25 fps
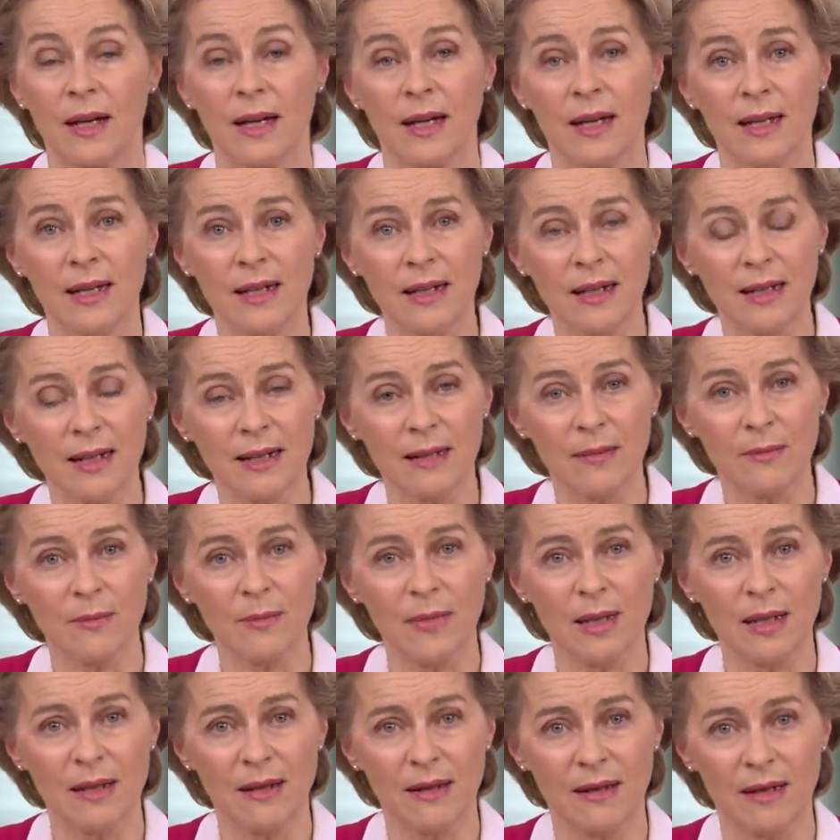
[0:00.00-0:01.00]
And let
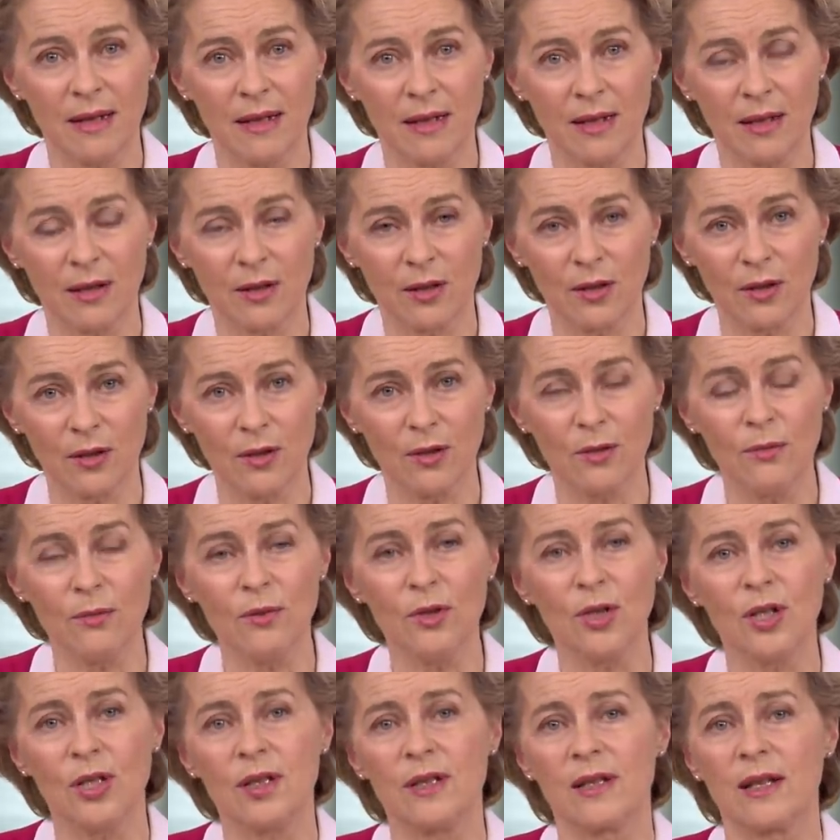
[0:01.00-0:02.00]
me thank you,
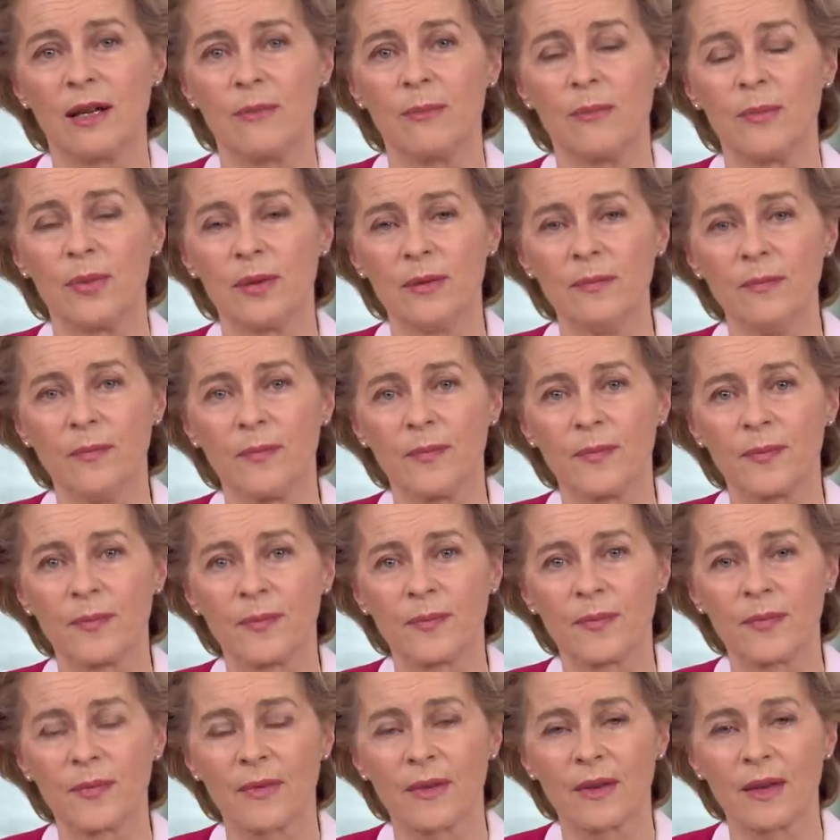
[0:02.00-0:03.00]
Giuseppe,
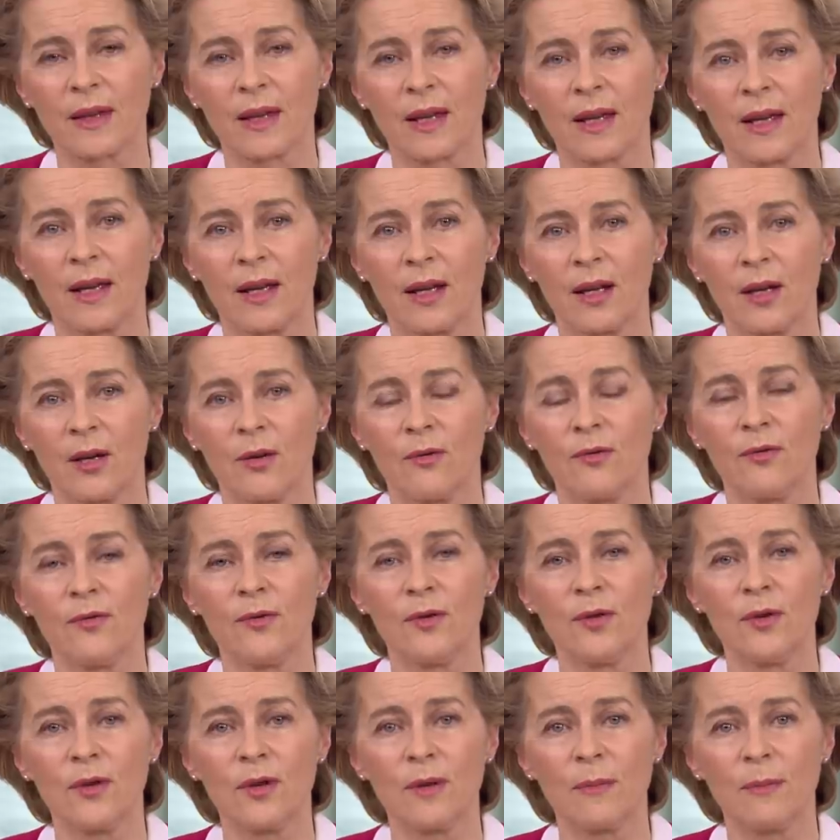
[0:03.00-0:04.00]

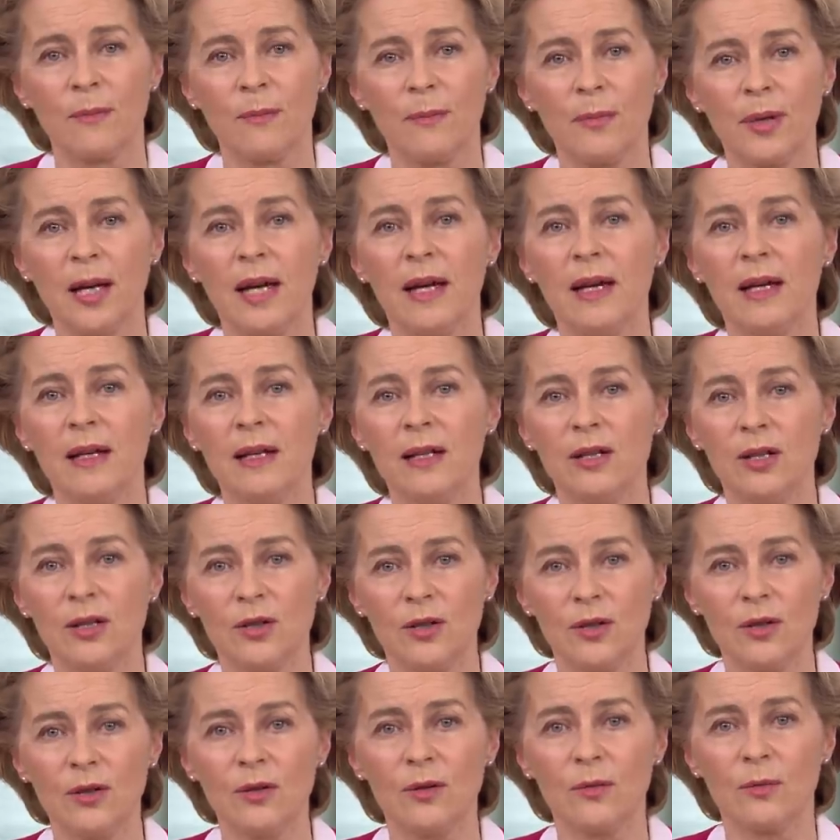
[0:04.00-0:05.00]
for the
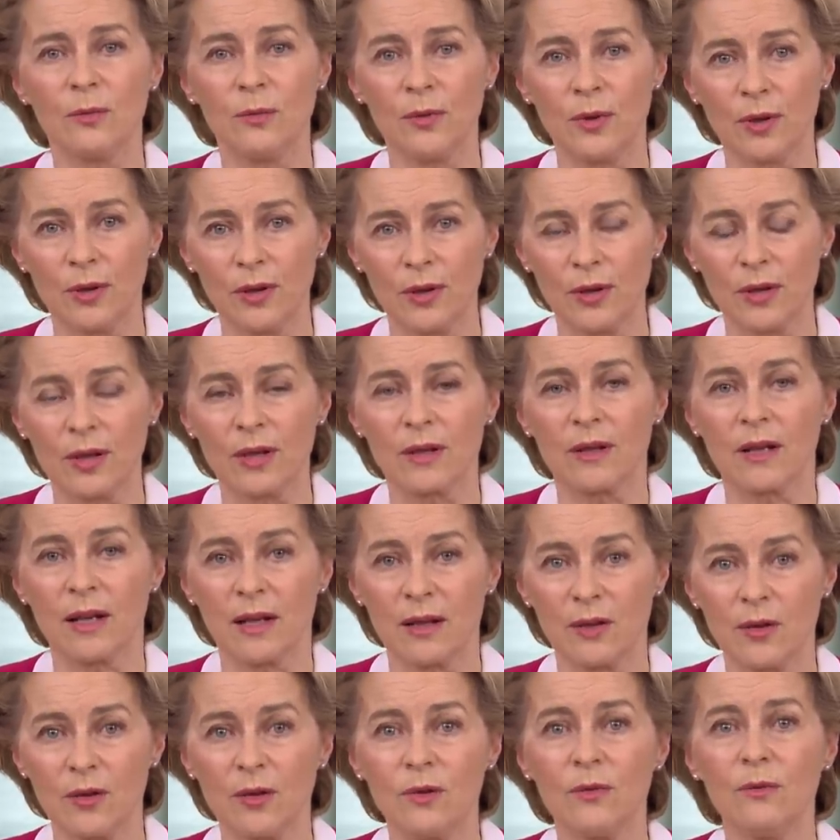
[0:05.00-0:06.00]
patient work
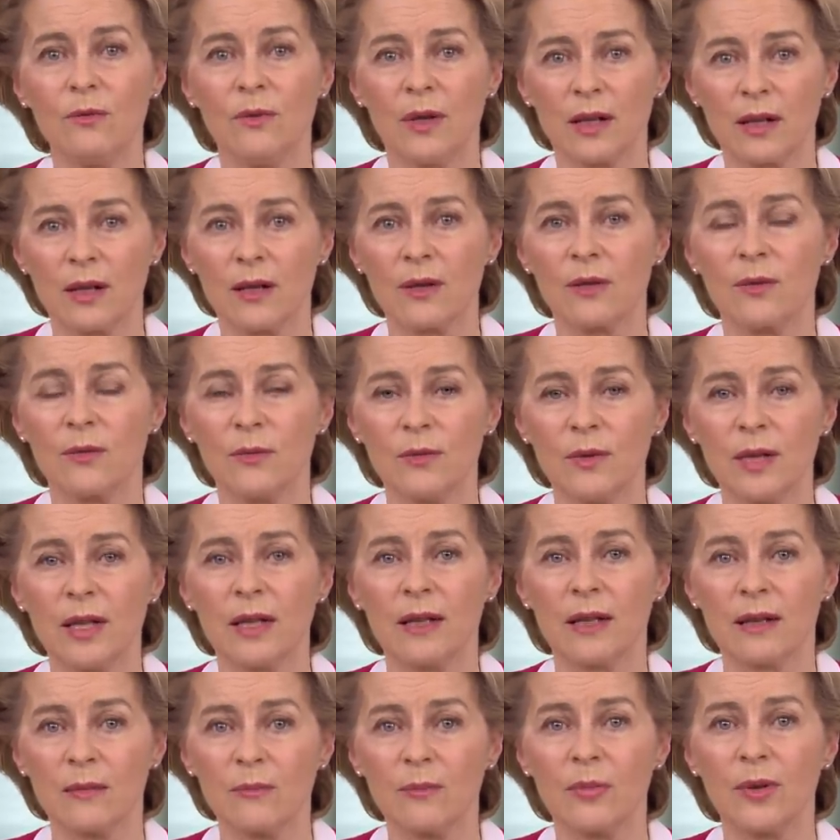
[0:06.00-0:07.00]
that you are
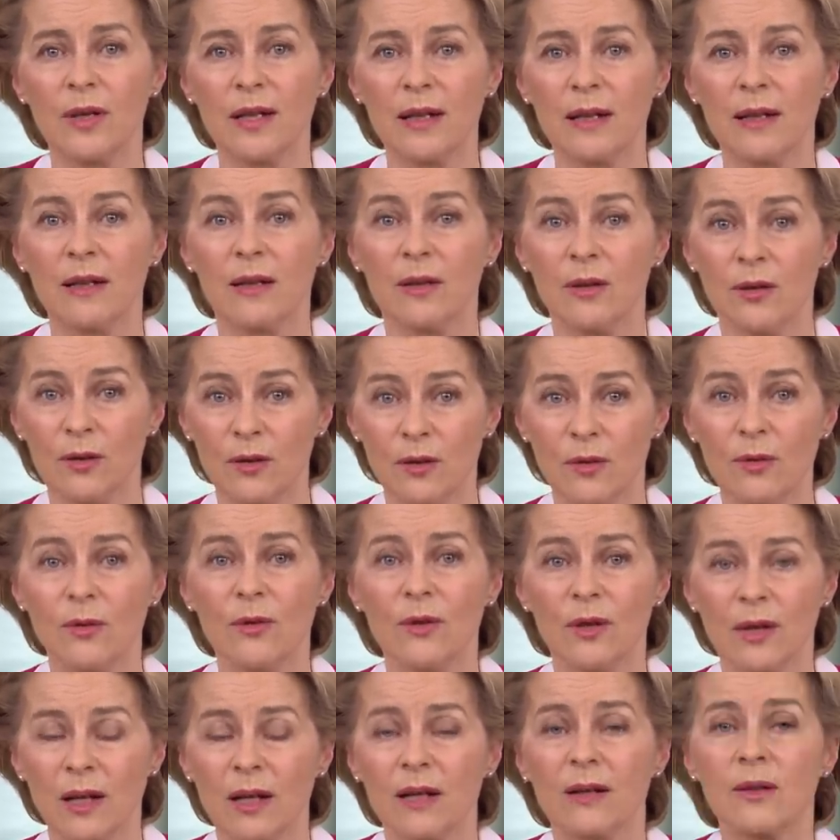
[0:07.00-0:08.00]
doing in bringing
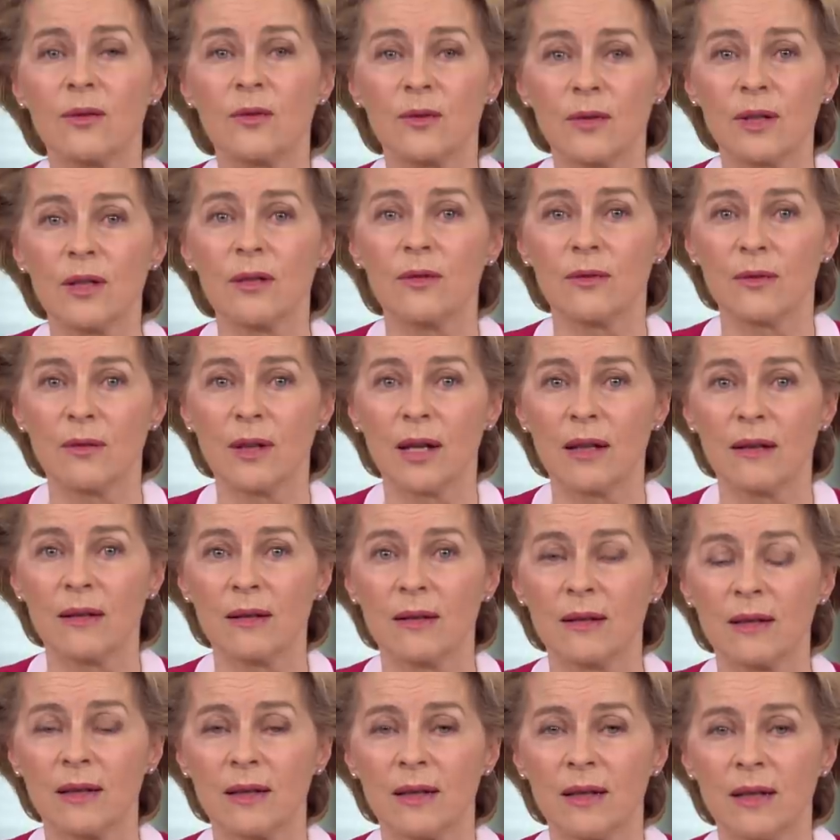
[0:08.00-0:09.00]
your country
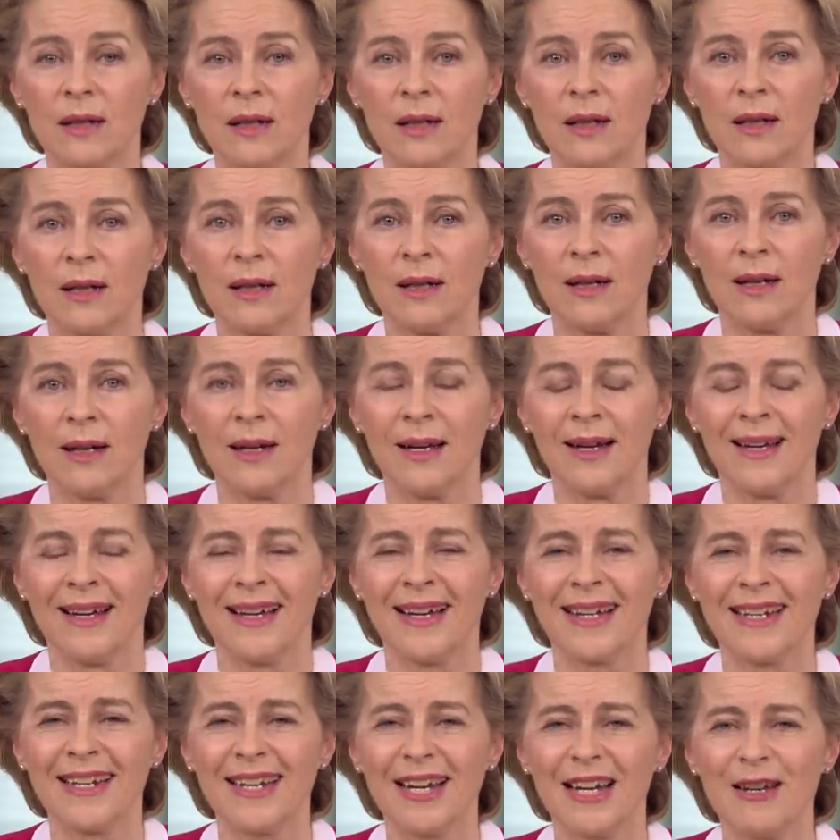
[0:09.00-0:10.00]
together.
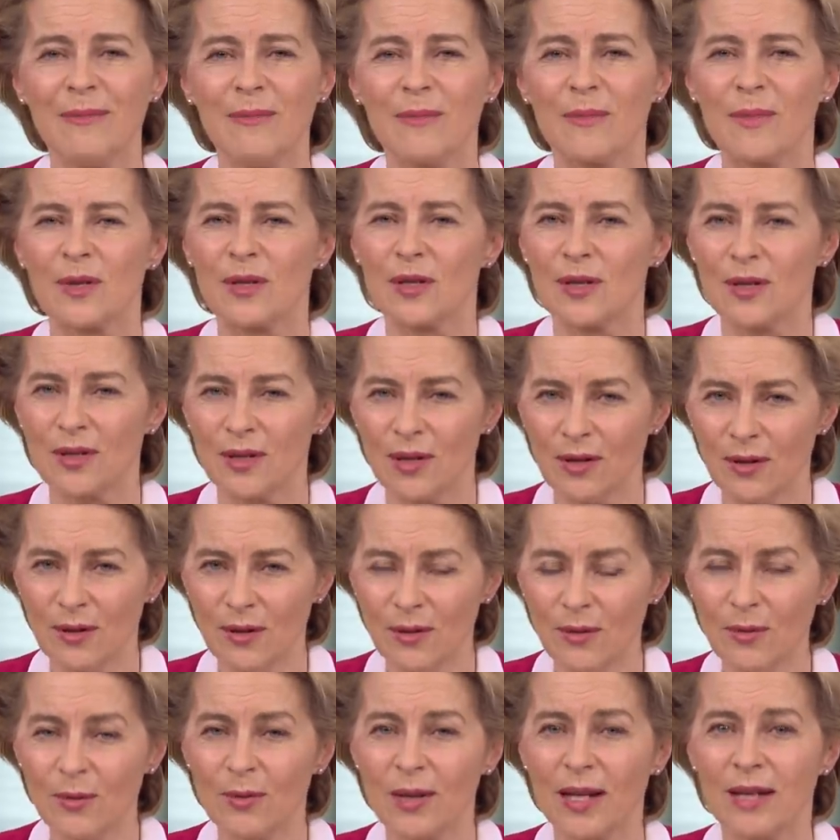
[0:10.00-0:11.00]
And I'm
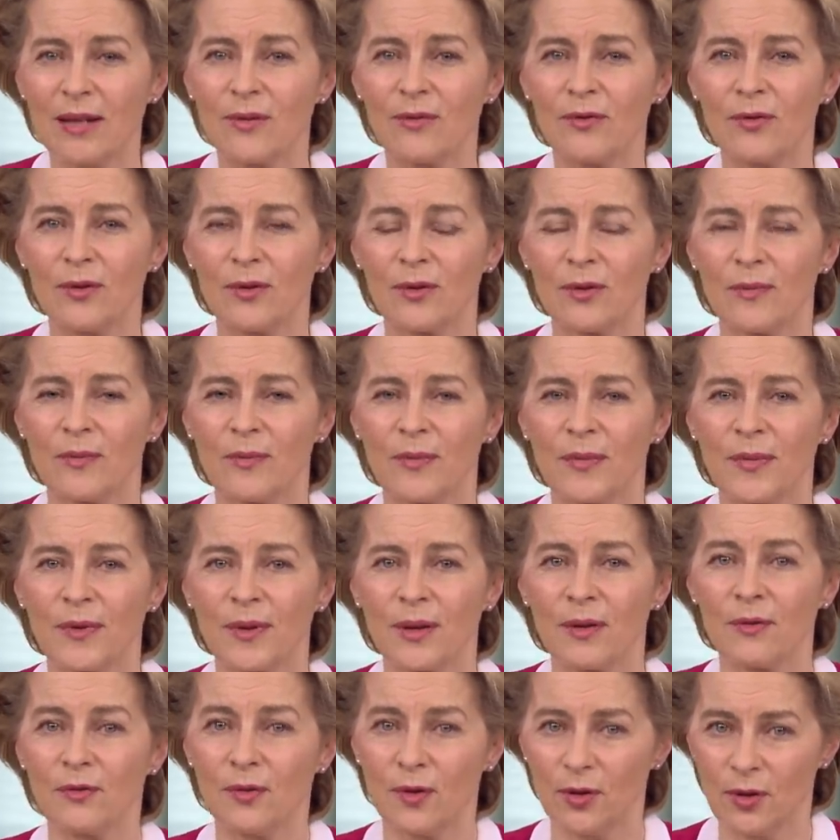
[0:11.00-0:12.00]
so grateful
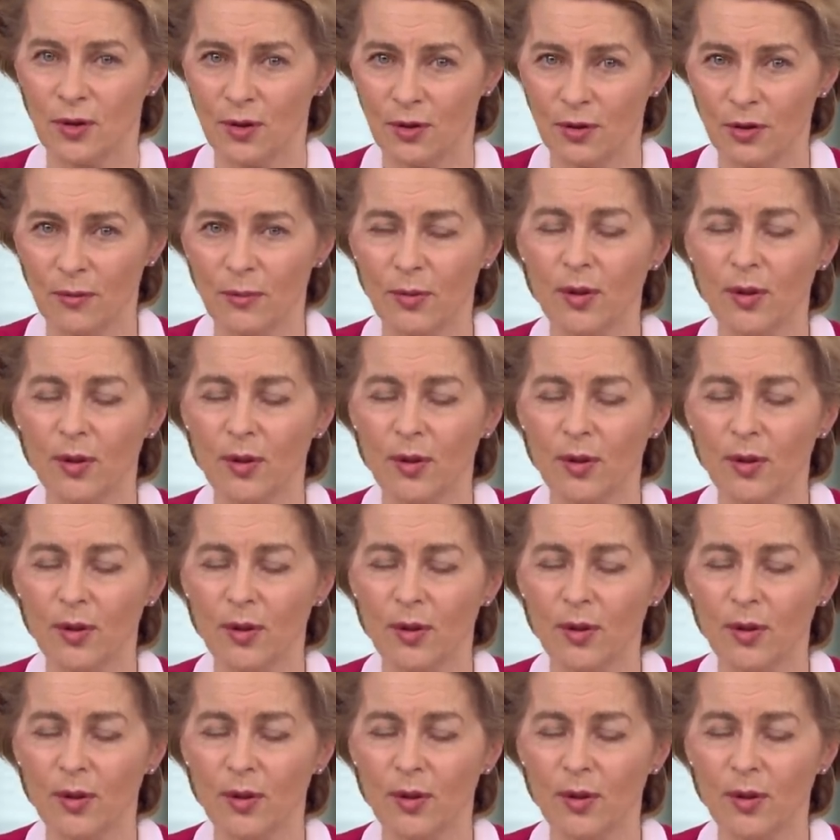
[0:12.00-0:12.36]
for your